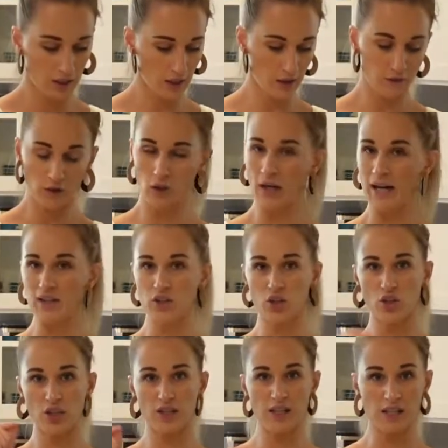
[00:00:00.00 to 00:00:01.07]
If you like to
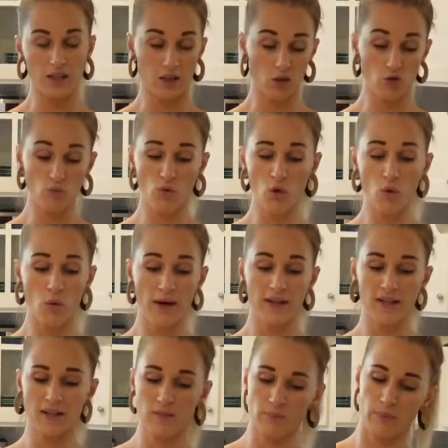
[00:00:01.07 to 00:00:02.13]
just eat the small
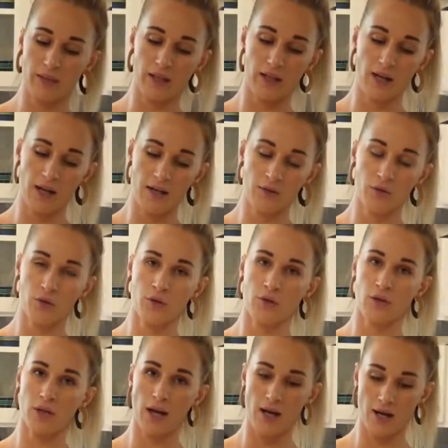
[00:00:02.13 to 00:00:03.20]
ones, but I
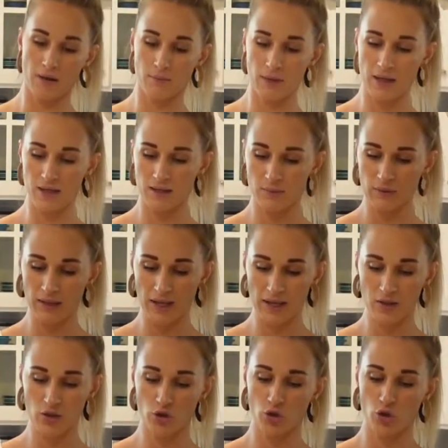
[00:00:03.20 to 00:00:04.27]
know that my husband
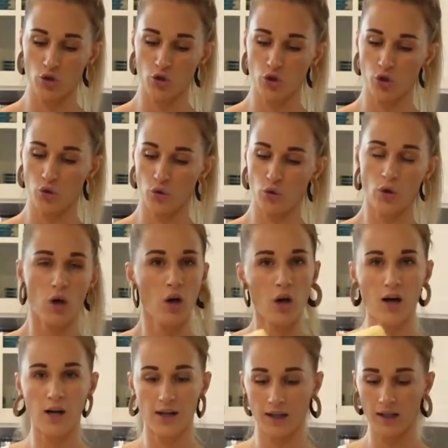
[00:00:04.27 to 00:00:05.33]
likes to chew
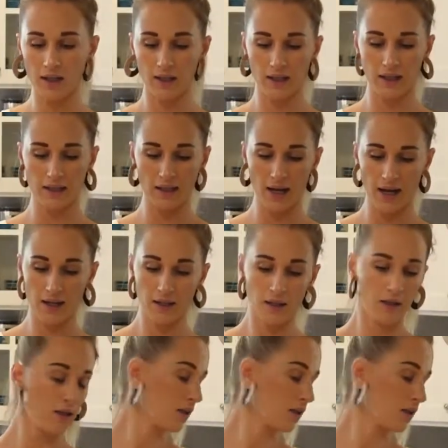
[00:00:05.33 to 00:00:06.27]
on it like that.